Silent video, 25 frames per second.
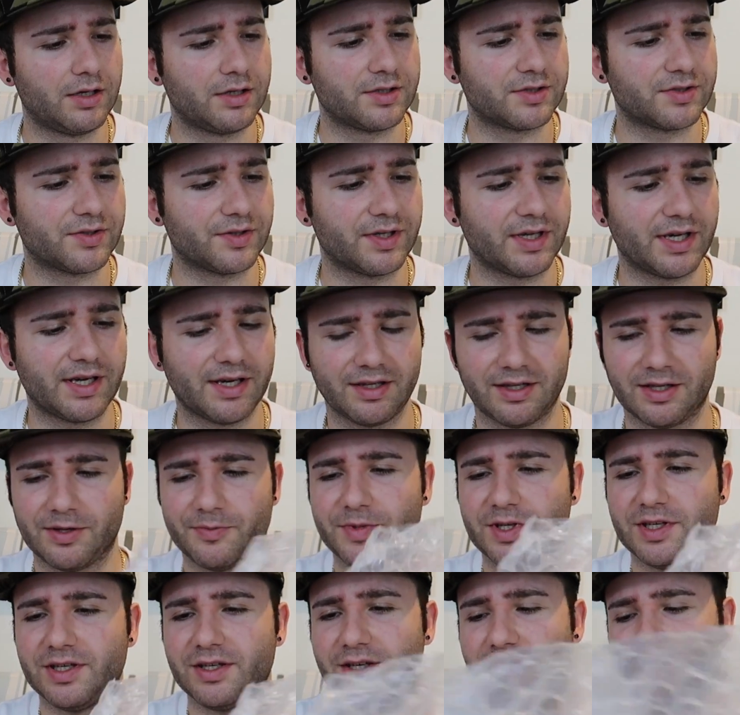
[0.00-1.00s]
So yeah, let
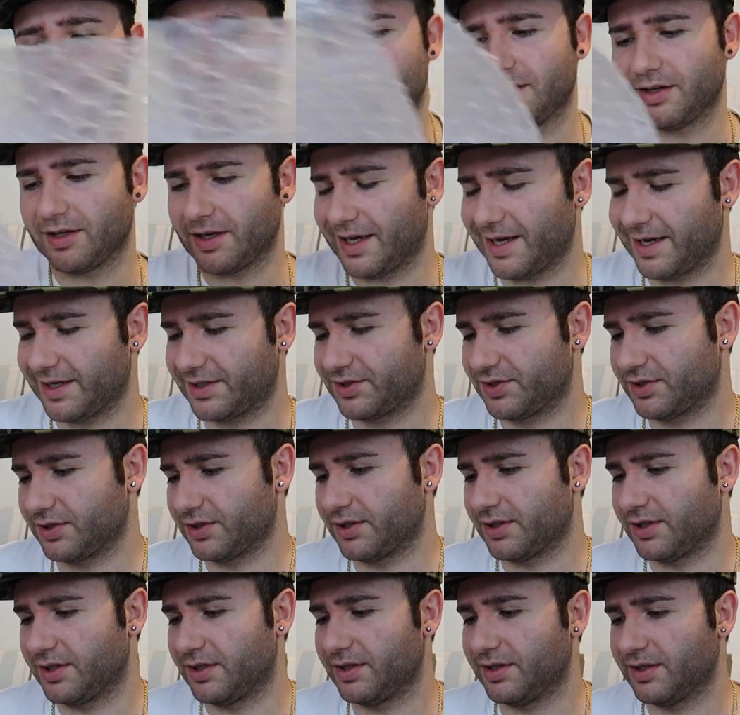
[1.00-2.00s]
me
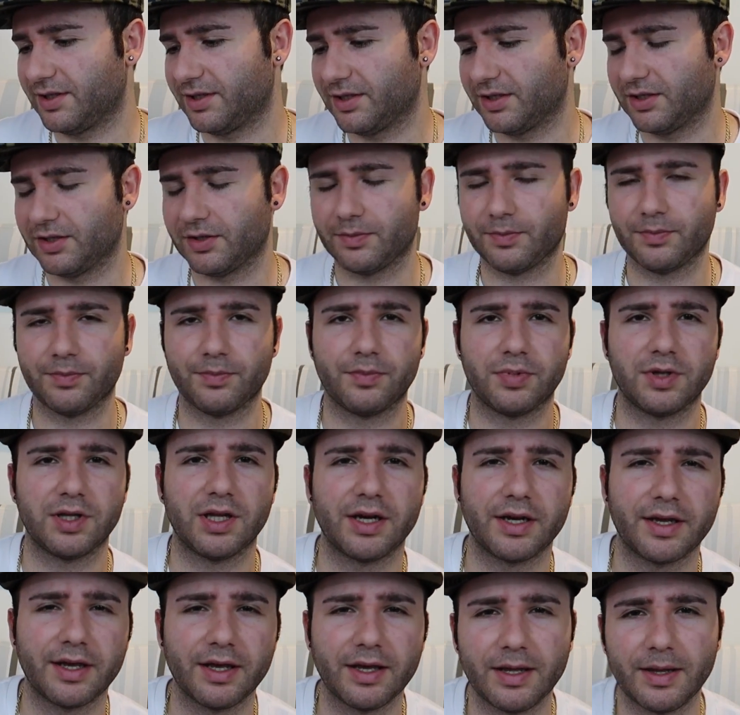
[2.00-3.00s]
actually
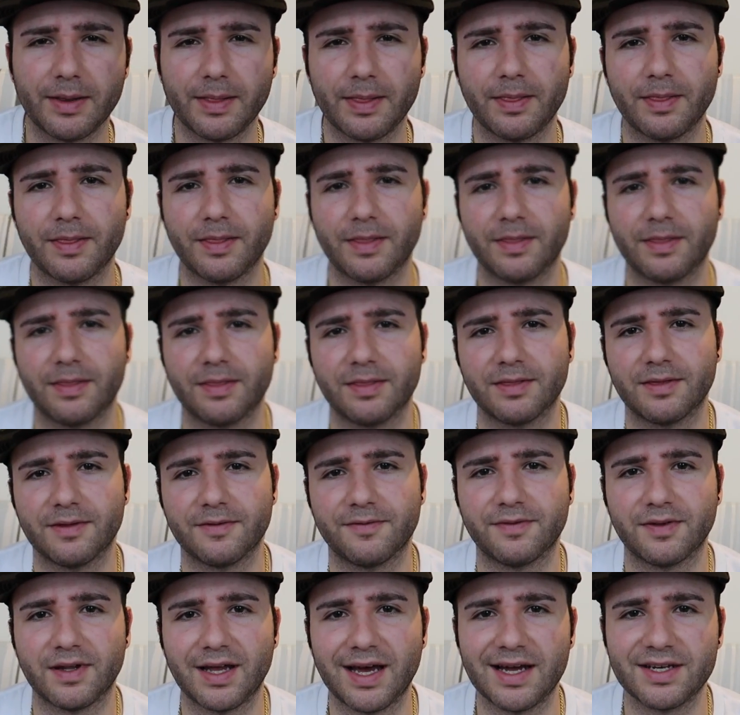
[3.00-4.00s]
plug in the
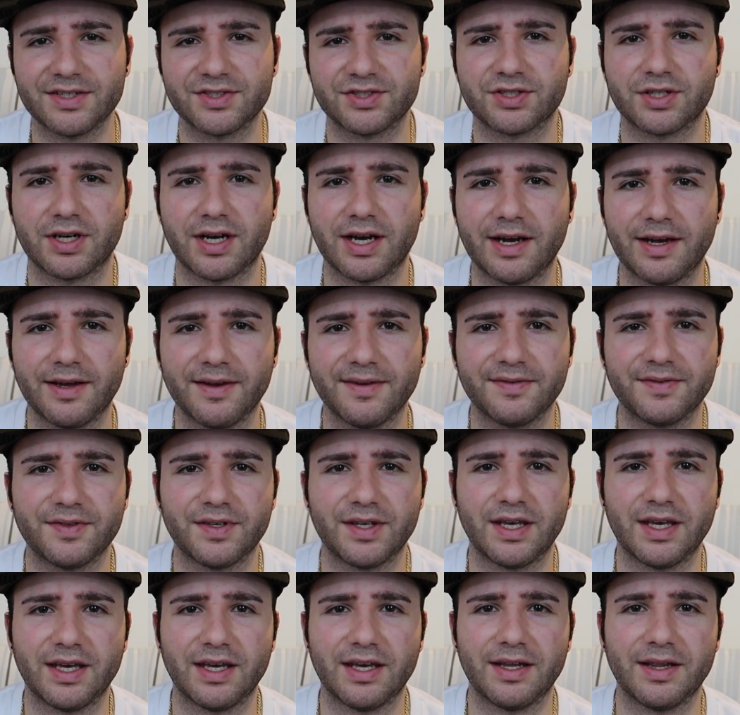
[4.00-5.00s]
flash drive
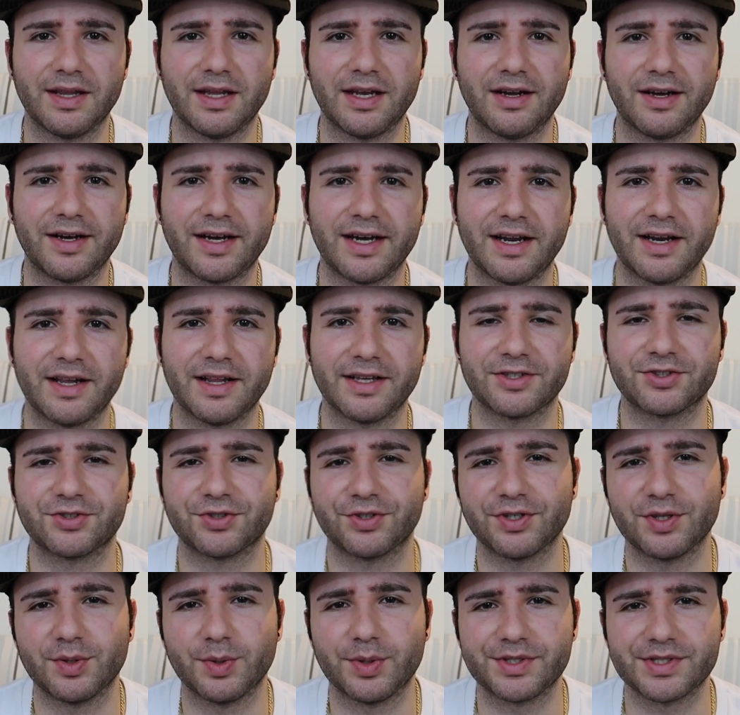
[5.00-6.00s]
and then I'll kind of like
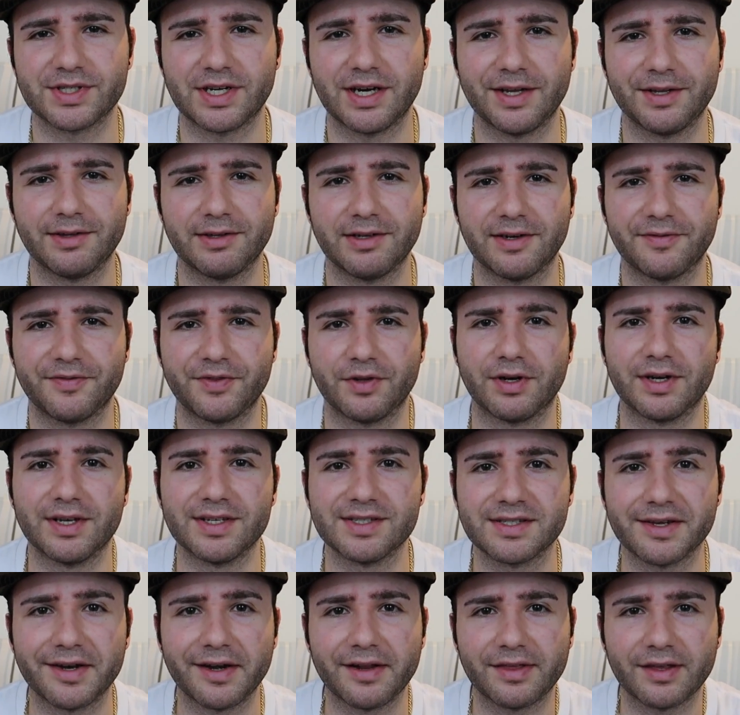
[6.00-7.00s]
show you what's on there, if there
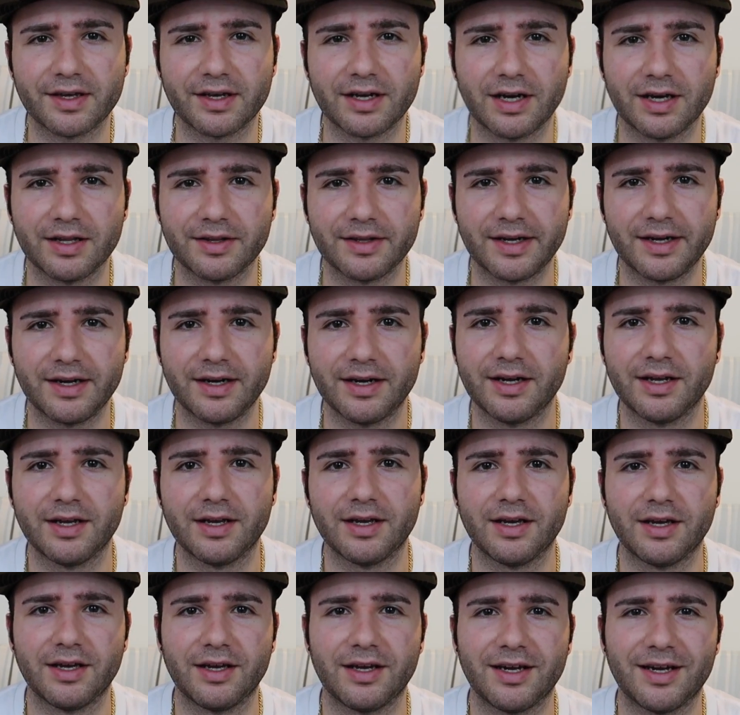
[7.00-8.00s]
is anything on there.
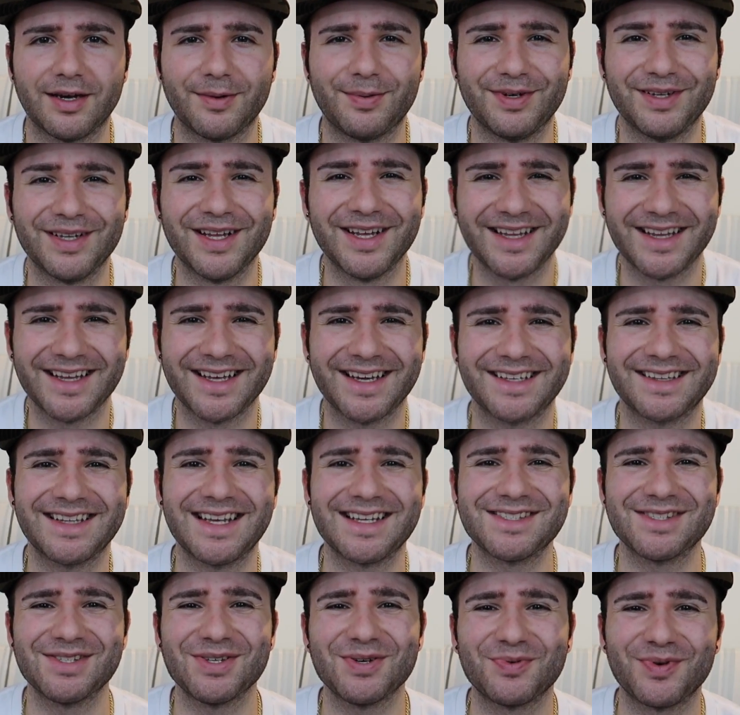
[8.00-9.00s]
Like
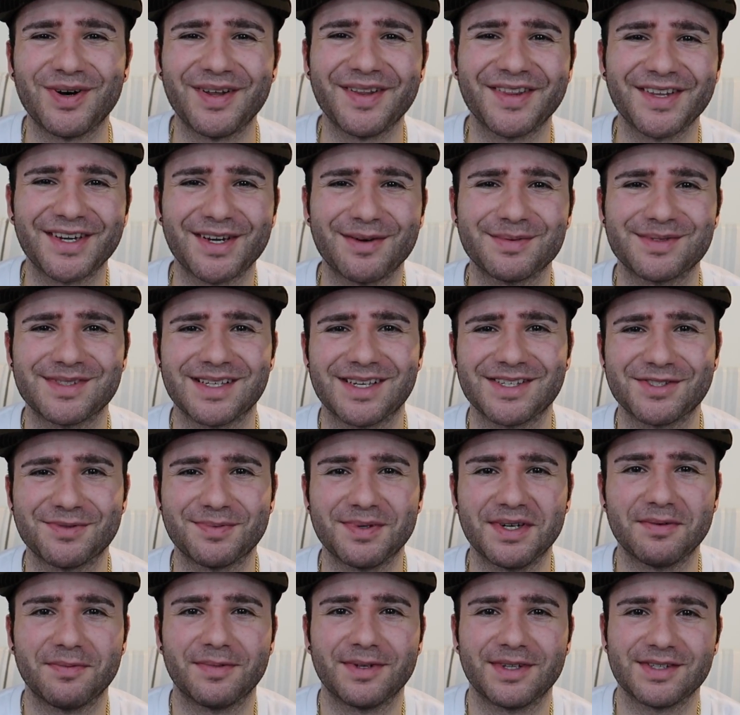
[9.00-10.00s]
that's the one thing I'm sus
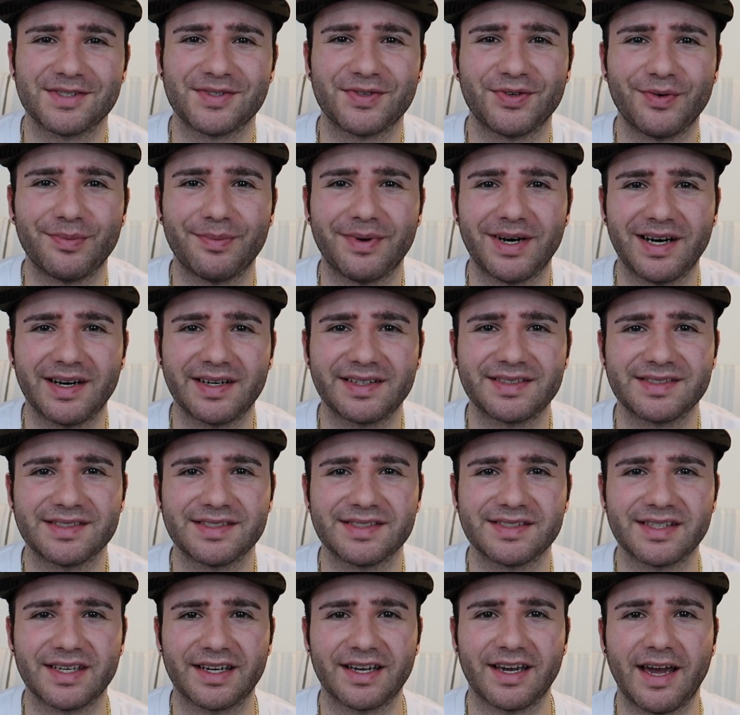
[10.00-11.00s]
about this whole box,
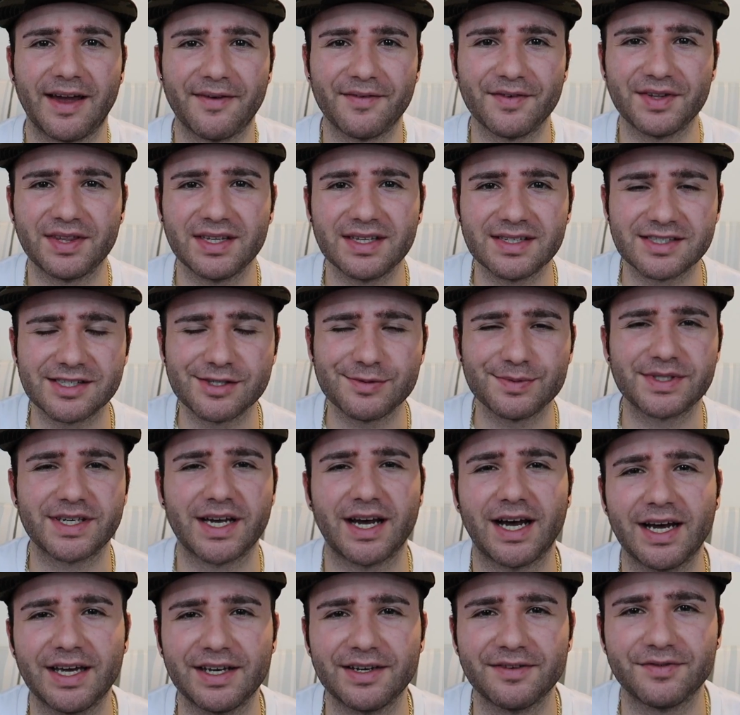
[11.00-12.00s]
is like everything seems
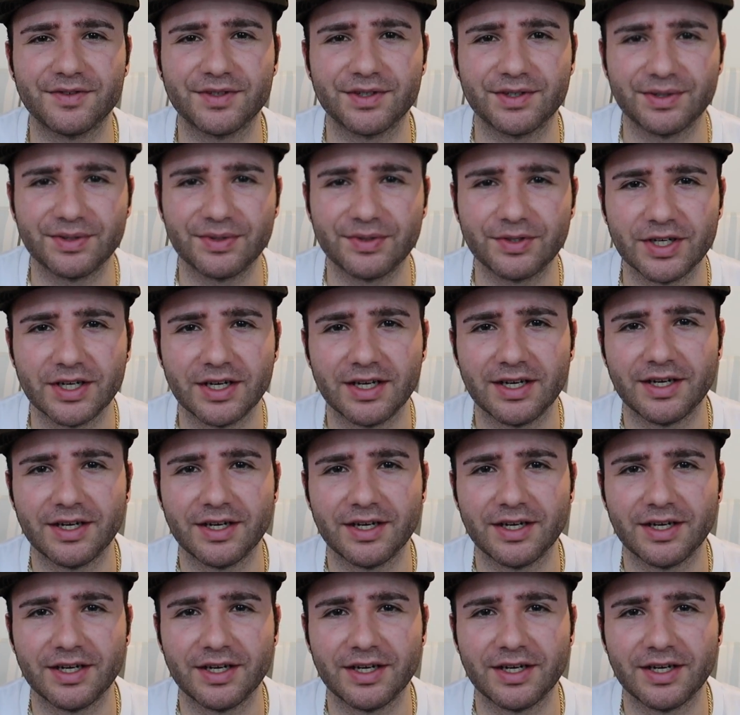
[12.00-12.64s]
kind of new.